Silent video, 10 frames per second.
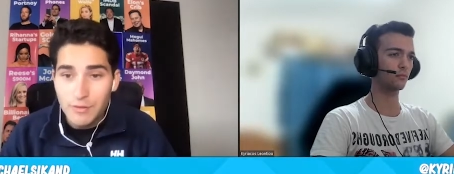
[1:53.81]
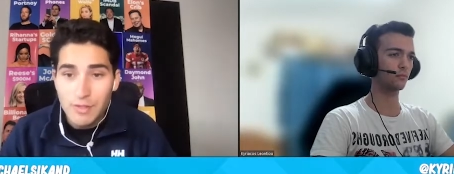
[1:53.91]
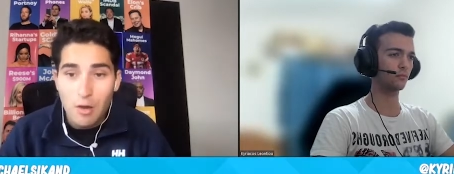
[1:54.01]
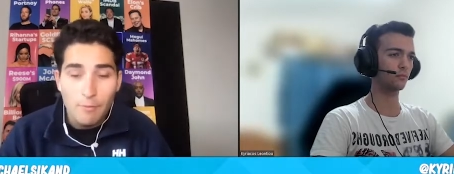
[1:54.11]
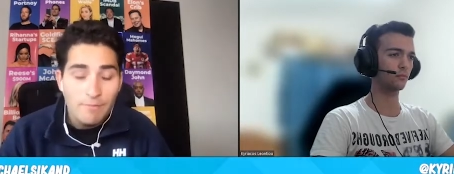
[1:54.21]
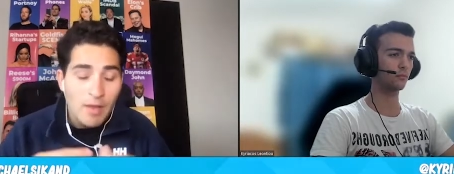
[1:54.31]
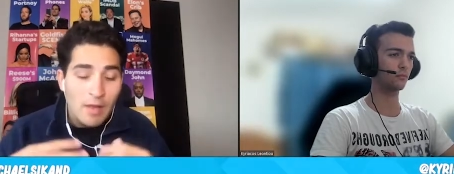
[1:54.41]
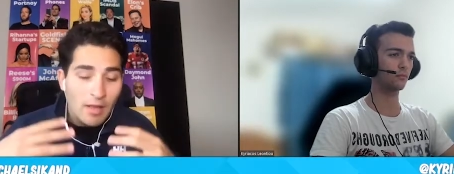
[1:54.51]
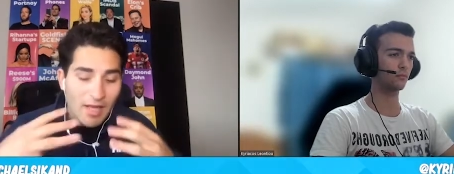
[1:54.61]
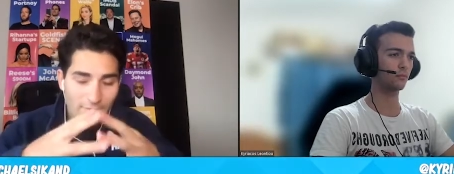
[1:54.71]
Speaker 1: So
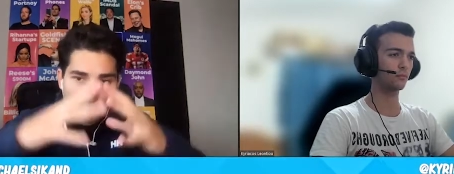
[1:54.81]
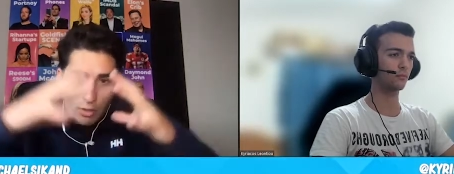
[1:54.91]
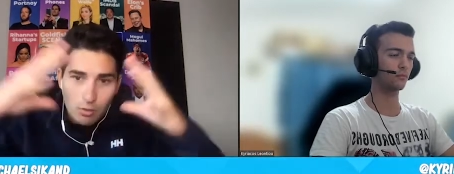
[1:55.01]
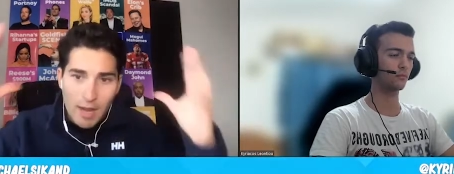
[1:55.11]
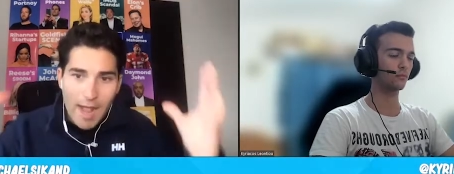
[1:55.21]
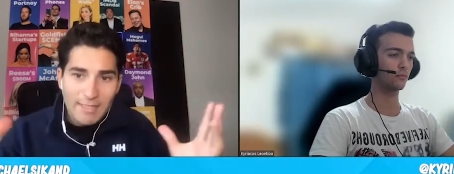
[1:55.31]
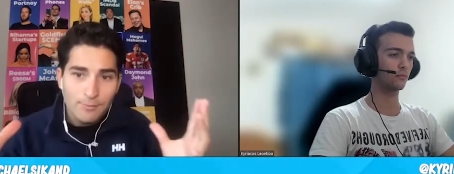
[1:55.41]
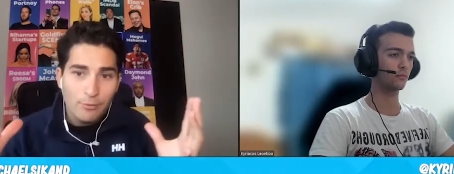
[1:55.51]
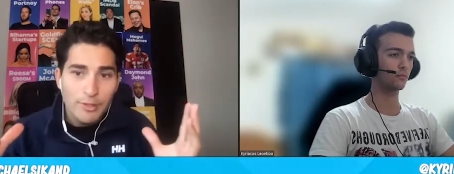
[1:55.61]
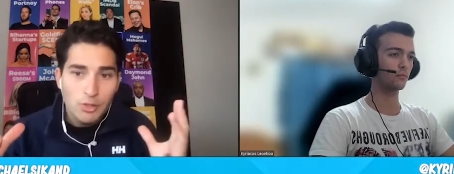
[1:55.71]
kind of our
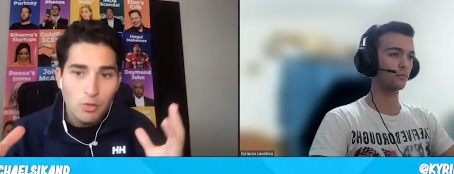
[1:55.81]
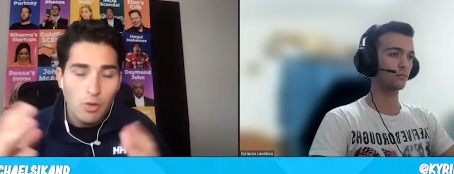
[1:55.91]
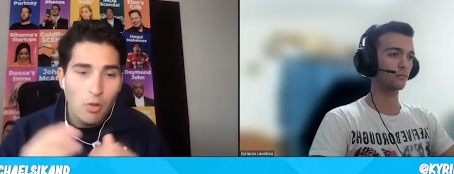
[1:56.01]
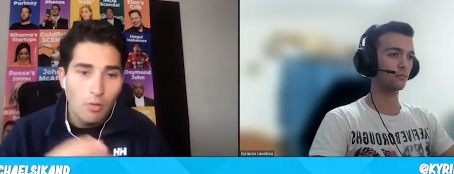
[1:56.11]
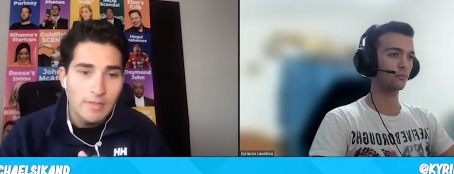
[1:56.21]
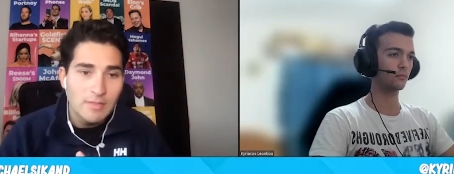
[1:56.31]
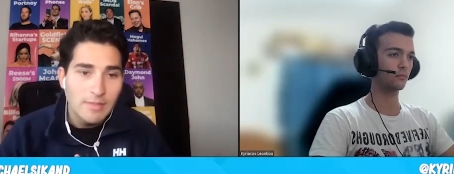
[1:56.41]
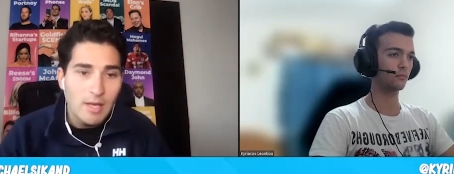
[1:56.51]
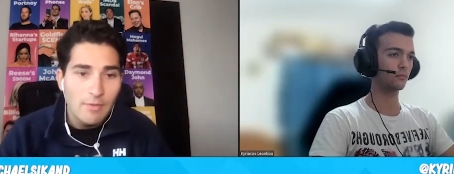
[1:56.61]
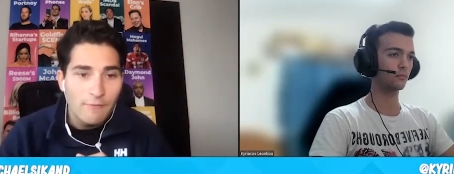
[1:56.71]
aspirational goal is to
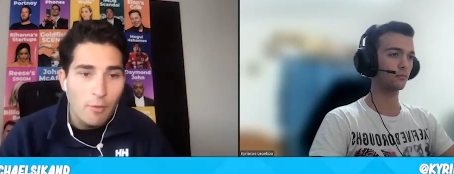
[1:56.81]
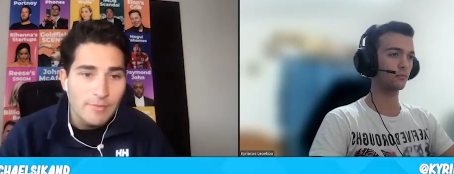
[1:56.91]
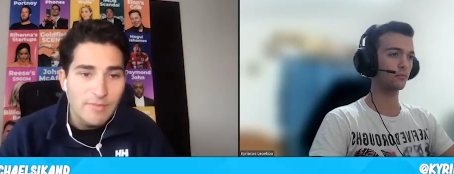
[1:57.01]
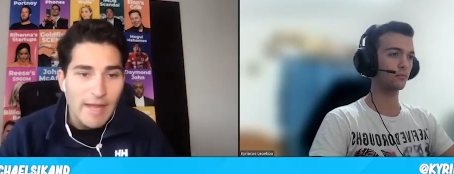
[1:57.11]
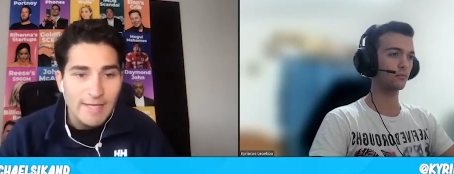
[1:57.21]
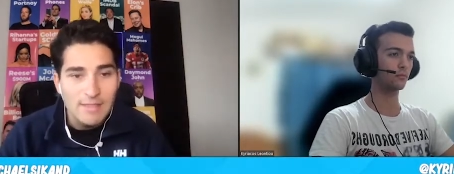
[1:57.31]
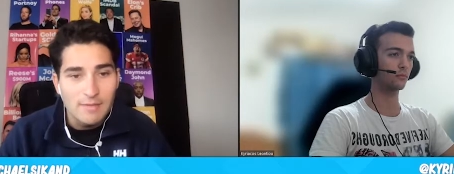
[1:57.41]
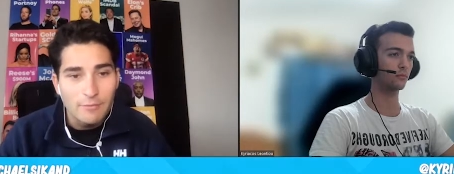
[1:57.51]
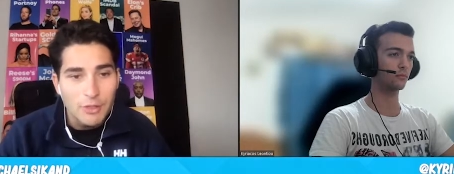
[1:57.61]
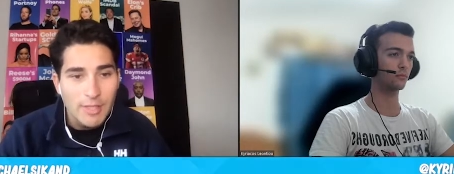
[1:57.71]
become the Forbes
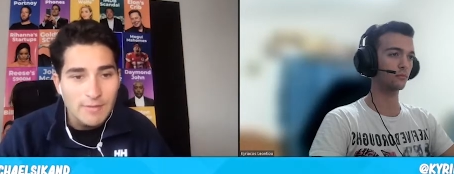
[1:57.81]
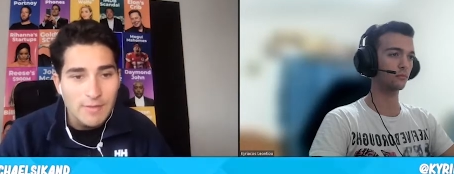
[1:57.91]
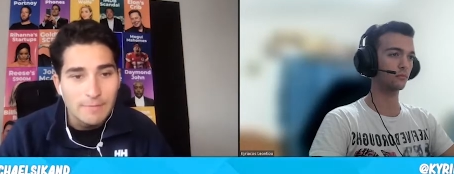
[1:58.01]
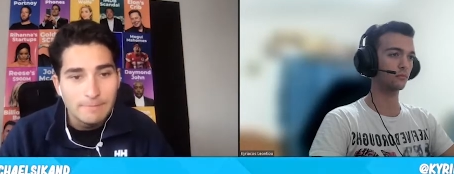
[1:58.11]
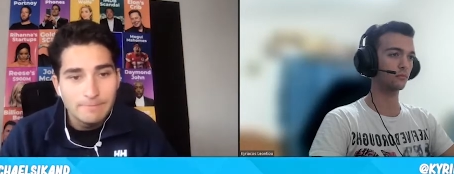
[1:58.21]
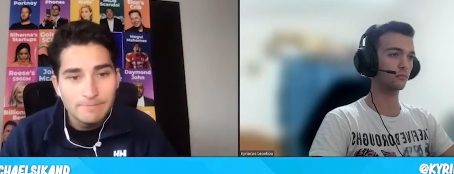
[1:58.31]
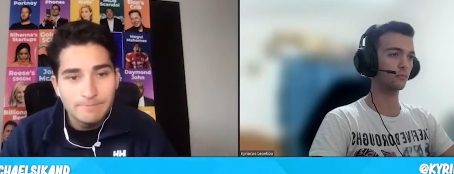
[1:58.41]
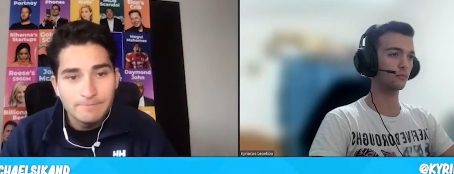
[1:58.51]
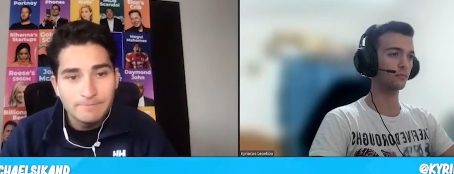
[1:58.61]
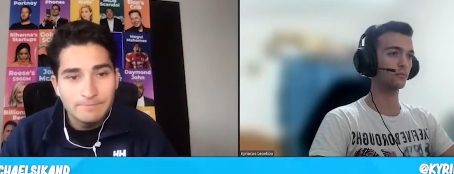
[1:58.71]
magazine for Gen Z.
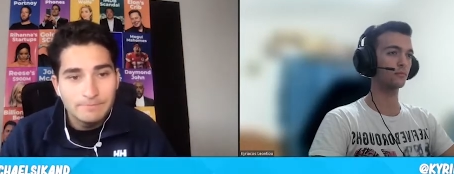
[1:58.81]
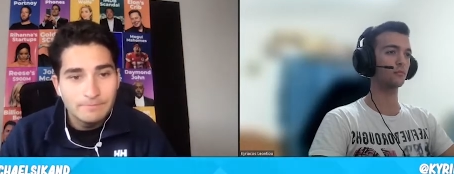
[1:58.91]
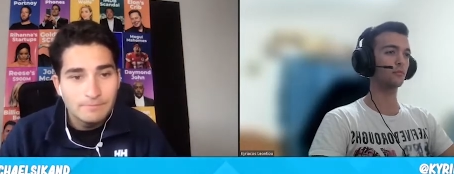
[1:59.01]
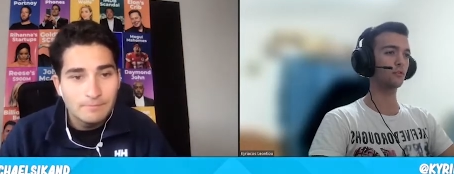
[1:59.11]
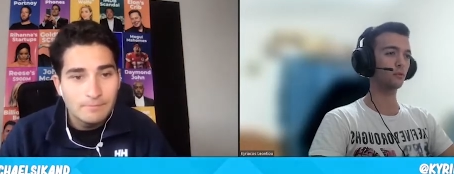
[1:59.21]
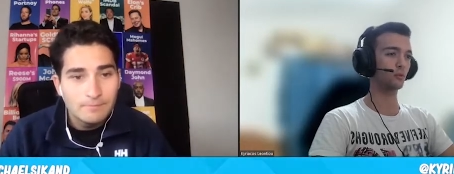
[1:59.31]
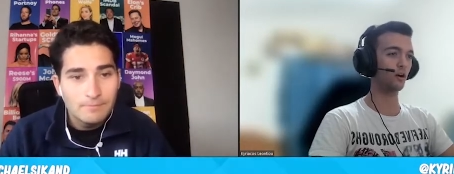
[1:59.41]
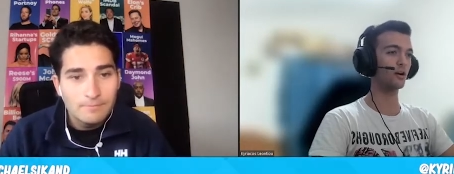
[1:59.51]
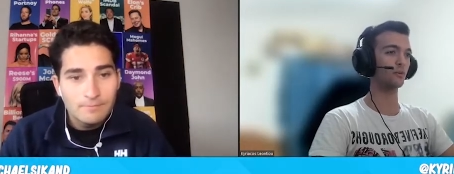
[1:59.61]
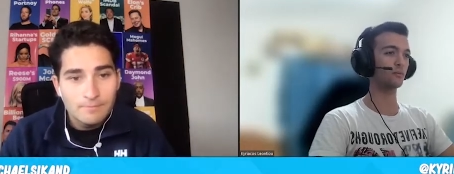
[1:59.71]

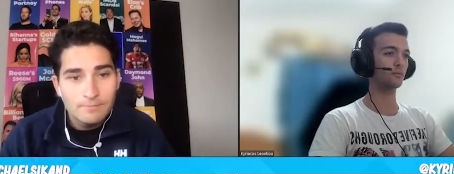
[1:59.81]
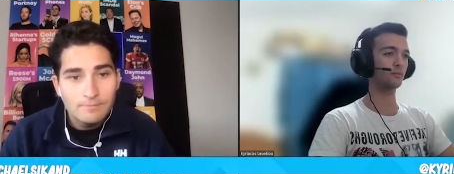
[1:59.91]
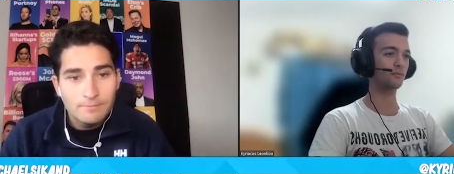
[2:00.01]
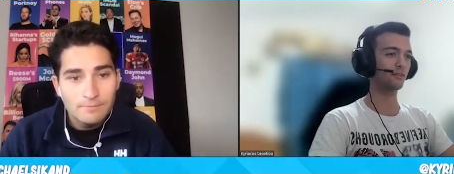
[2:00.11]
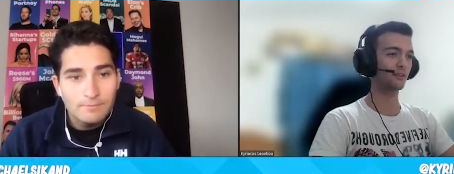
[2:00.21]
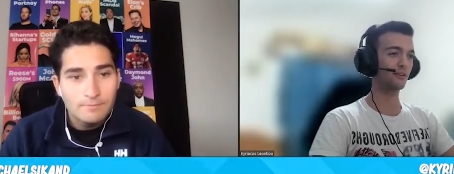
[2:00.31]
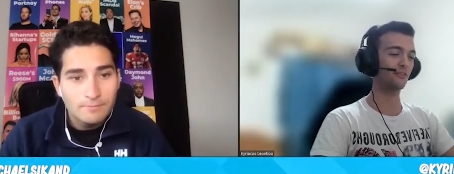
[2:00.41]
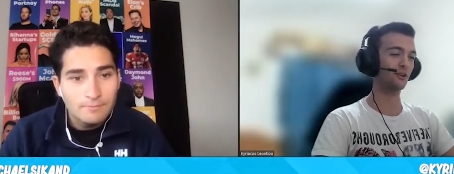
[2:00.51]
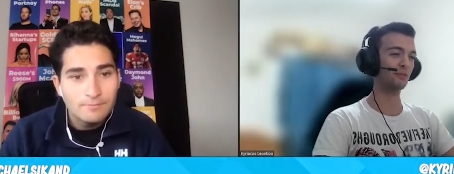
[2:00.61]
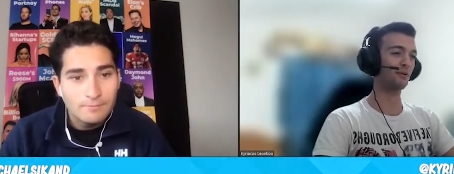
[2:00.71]
Speaker 2: Wow.
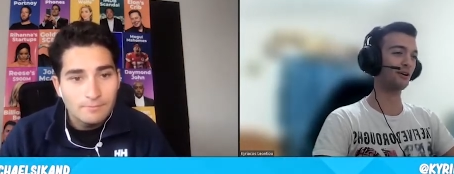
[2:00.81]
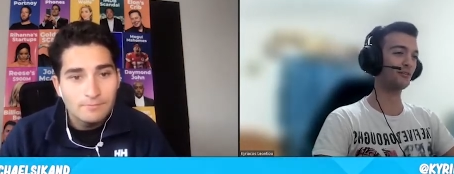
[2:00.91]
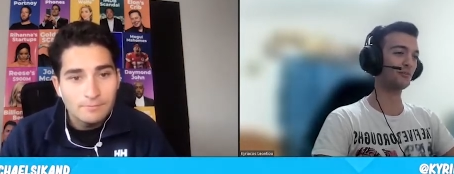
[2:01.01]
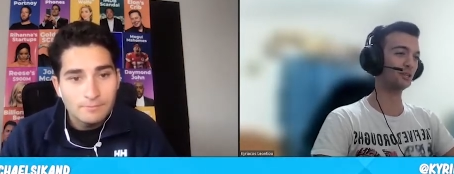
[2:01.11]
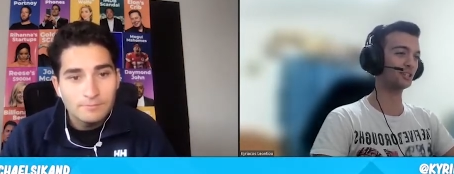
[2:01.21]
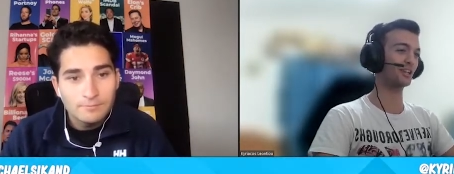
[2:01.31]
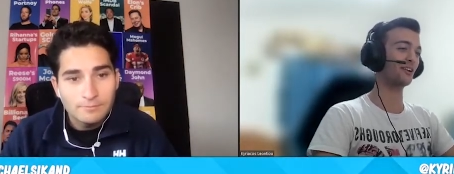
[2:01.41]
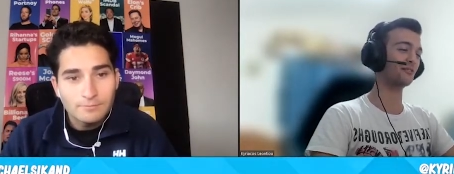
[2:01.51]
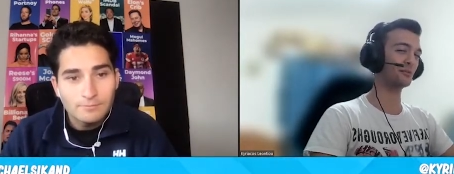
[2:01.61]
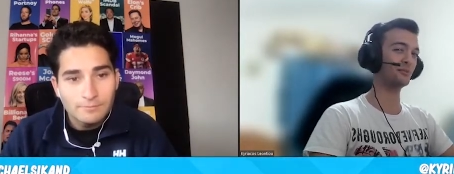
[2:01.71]
Very powerful mission.
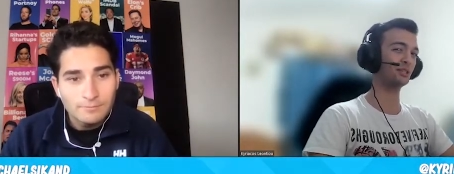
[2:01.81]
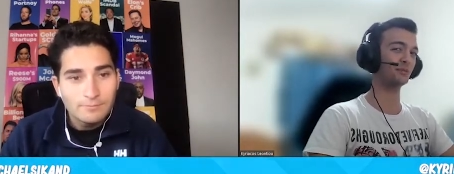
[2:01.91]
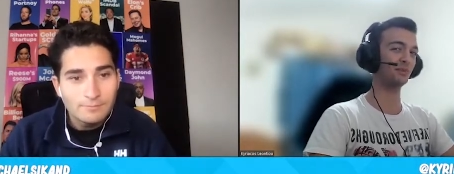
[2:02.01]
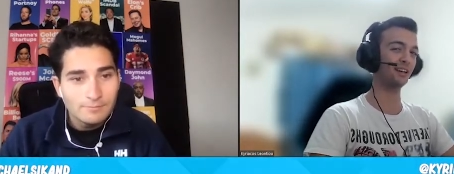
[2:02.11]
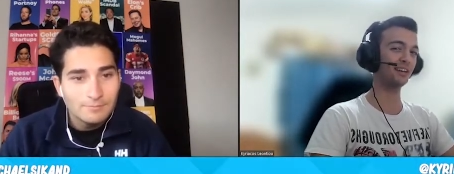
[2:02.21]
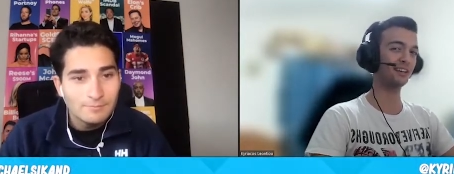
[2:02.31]
Love your mission, man.